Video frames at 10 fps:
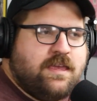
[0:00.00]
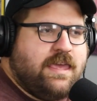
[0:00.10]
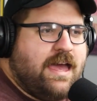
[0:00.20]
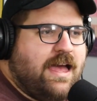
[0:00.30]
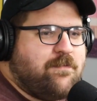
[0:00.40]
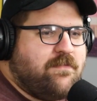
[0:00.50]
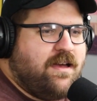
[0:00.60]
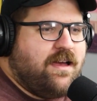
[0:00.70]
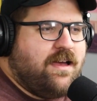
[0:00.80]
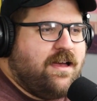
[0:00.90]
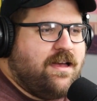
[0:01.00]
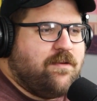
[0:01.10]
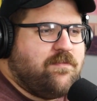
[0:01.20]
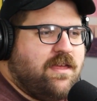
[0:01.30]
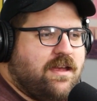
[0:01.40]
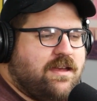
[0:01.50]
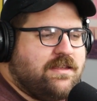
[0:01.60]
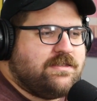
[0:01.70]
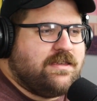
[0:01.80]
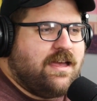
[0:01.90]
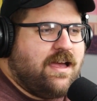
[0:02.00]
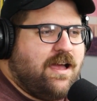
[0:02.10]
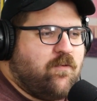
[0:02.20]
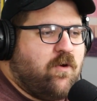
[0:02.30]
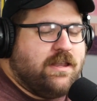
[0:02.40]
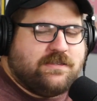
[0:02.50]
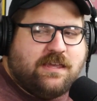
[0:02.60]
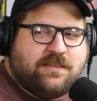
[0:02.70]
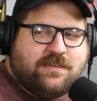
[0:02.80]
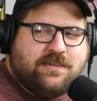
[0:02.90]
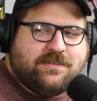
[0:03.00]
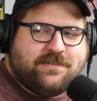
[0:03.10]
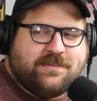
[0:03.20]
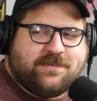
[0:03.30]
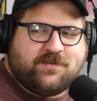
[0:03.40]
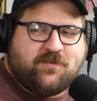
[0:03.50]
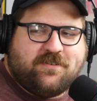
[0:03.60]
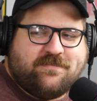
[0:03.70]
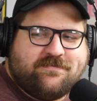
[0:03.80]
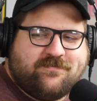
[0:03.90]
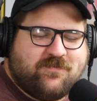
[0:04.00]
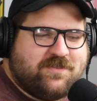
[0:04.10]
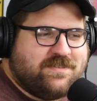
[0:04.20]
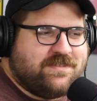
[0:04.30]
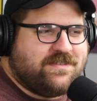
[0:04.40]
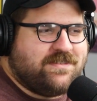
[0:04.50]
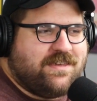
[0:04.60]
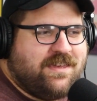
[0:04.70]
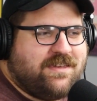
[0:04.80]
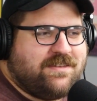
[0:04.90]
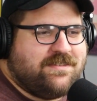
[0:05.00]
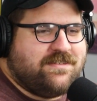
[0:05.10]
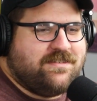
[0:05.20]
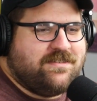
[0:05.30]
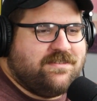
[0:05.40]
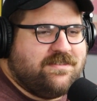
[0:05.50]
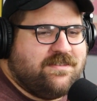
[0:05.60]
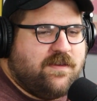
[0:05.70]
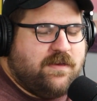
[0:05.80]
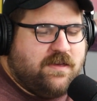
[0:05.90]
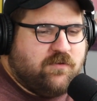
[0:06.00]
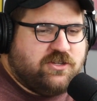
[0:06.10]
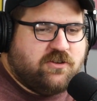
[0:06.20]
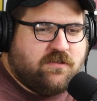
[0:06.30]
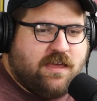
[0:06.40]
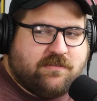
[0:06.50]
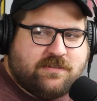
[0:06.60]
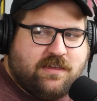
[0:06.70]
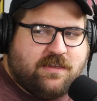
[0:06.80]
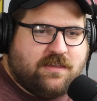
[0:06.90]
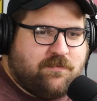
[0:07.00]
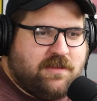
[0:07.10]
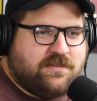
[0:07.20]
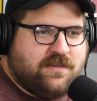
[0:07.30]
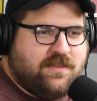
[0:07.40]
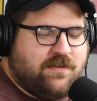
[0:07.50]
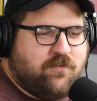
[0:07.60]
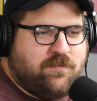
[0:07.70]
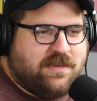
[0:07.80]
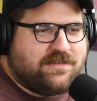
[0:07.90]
Yeah, I'm I'm not going to I want to take the easiest one, which is like I mean, which you're allowed to take it. I'm not saying that won't be